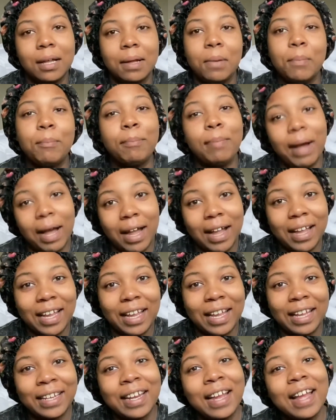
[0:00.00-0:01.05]

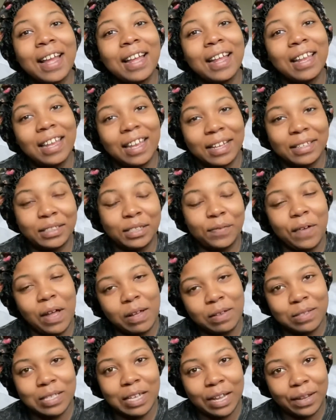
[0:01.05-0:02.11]
buying less of
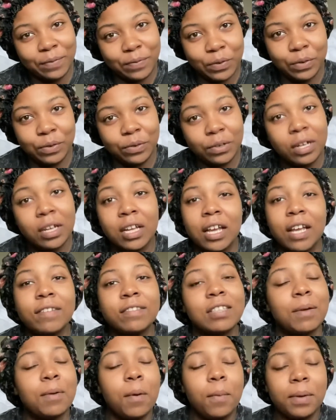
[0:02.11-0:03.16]
outside food. If
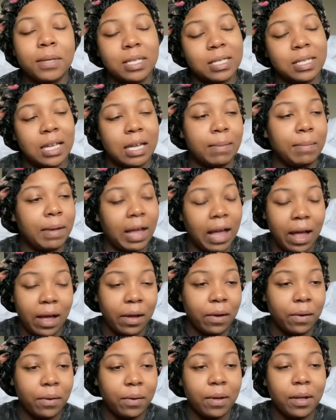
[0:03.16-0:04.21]
someone wants to take me
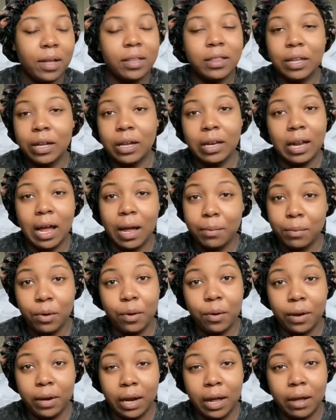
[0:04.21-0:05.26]
out, then I'm
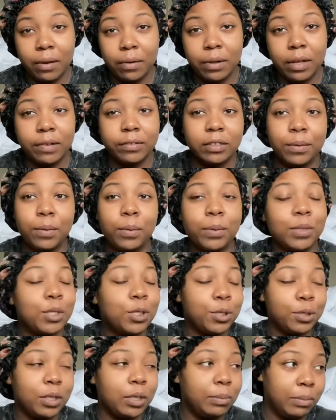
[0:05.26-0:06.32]
going out. If someone wants to
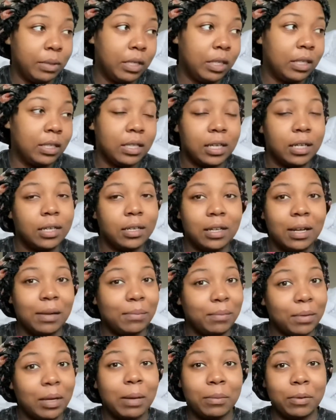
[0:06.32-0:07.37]
treat me, then
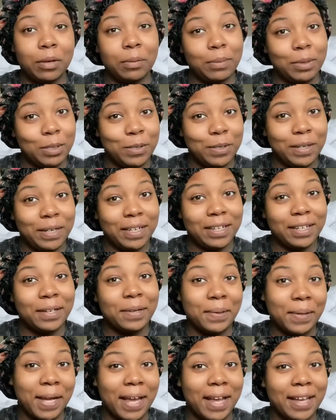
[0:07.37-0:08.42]
I'm gonna be treated,
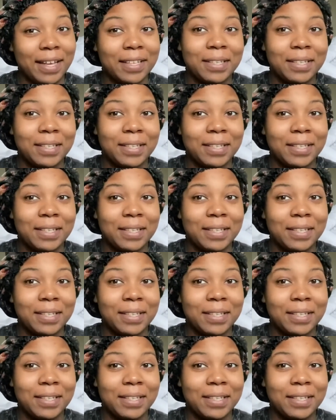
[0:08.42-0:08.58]
okay?